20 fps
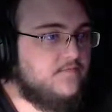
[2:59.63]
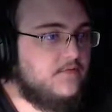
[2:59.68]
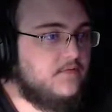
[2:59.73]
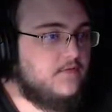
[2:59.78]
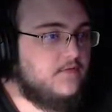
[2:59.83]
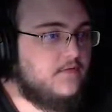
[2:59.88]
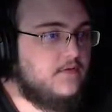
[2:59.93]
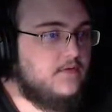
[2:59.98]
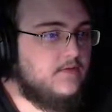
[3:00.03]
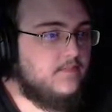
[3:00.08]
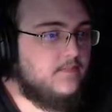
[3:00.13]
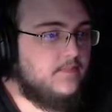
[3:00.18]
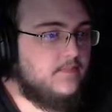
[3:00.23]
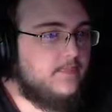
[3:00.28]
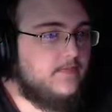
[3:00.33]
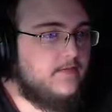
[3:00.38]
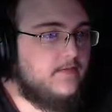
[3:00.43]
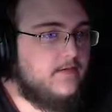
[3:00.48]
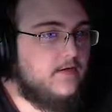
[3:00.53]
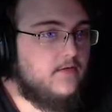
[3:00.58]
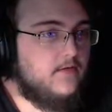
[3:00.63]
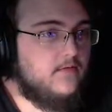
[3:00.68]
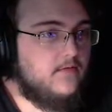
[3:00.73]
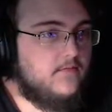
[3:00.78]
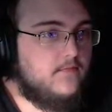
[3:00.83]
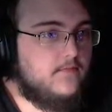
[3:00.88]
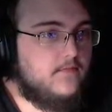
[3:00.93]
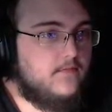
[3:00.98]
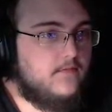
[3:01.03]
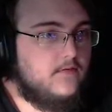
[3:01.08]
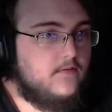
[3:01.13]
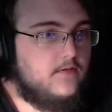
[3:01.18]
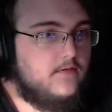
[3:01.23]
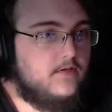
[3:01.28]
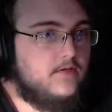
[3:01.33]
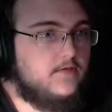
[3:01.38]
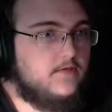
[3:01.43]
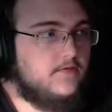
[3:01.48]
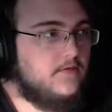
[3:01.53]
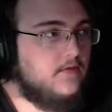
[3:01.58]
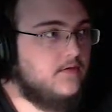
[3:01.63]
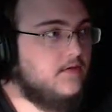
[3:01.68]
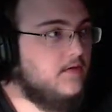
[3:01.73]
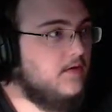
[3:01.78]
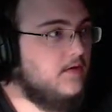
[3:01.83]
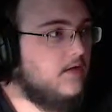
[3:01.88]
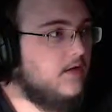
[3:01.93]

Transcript: Okay. No. Okay, here we go.